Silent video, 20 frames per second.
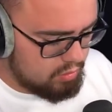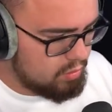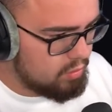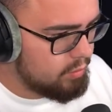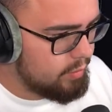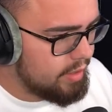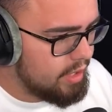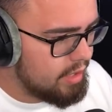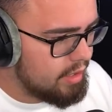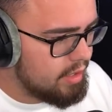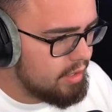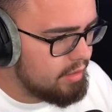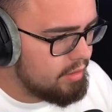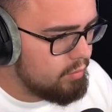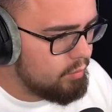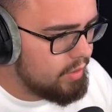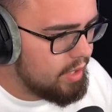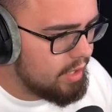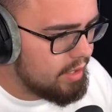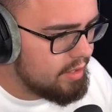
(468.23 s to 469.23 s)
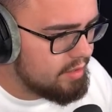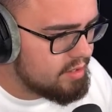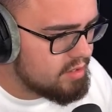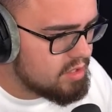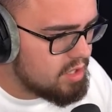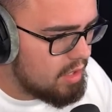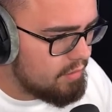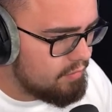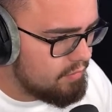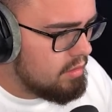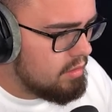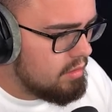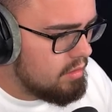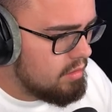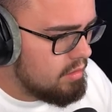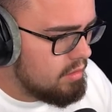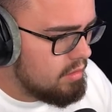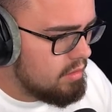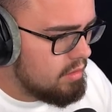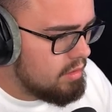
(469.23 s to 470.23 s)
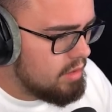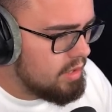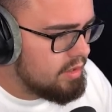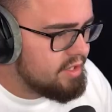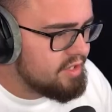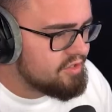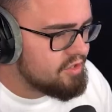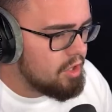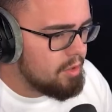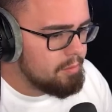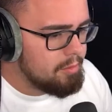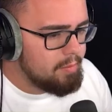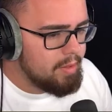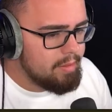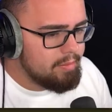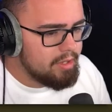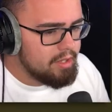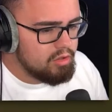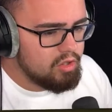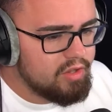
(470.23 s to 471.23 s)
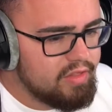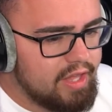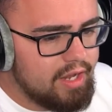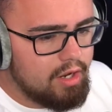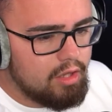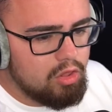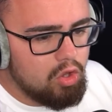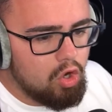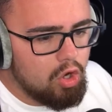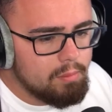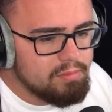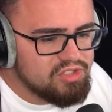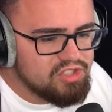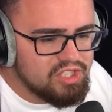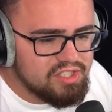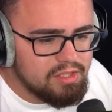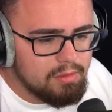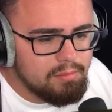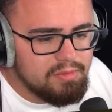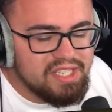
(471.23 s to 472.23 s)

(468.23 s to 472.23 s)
no! We gotta get we gotta get this off. Disarmed, baby. Look at that alarm system